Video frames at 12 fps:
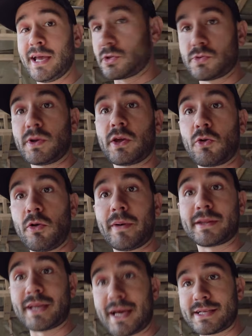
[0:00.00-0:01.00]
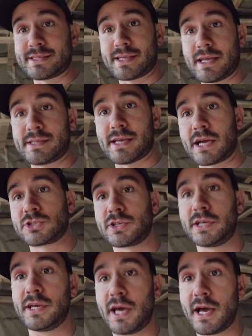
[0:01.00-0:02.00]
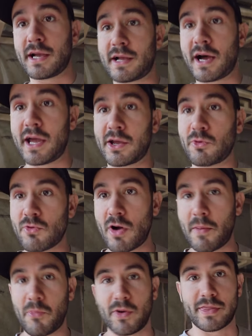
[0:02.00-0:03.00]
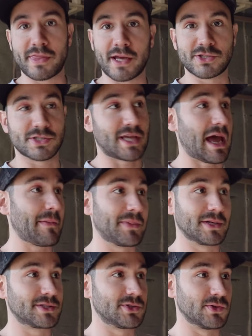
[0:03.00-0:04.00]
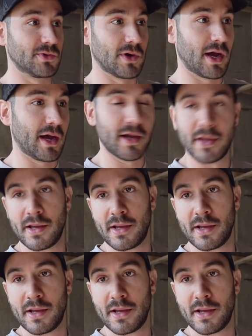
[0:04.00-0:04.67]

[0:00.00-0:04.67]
What's really cool about that is it's actually a guy I grew up with that just happened to